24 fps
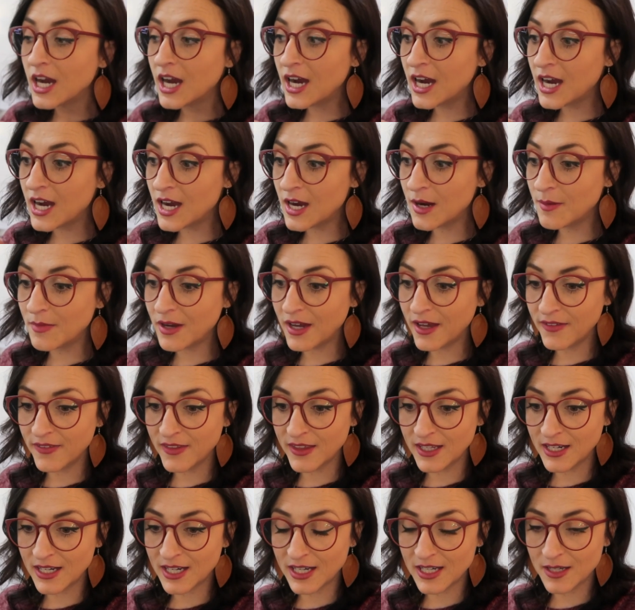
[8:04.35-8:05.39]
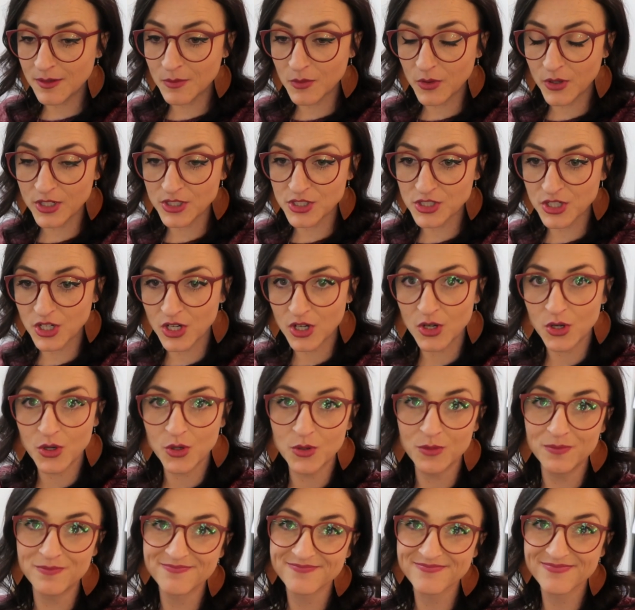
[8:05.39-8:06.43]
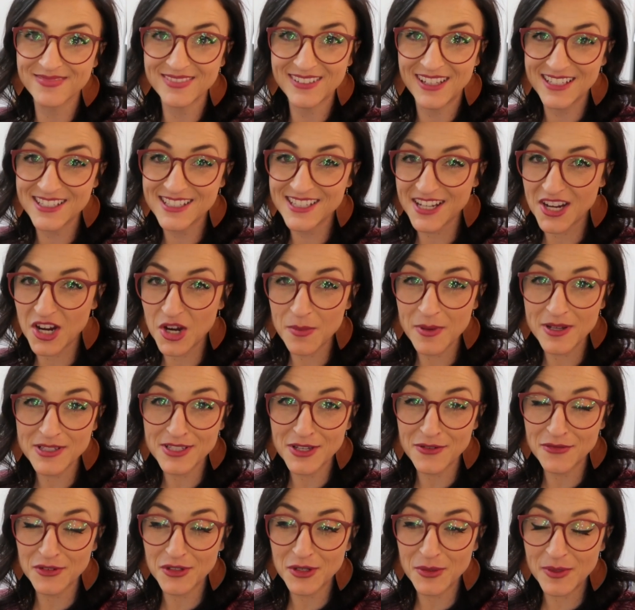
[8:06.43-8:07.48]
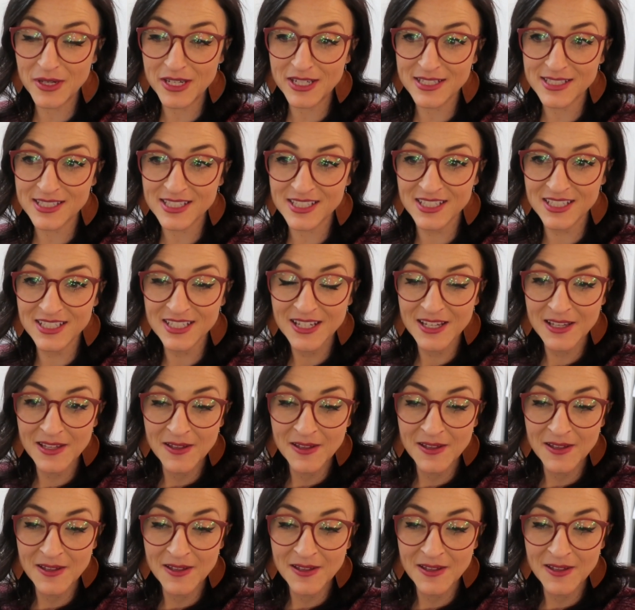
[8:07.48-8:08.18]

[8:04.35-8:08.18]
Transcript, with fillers: Um, and then I am going to go take care of myself a little bit,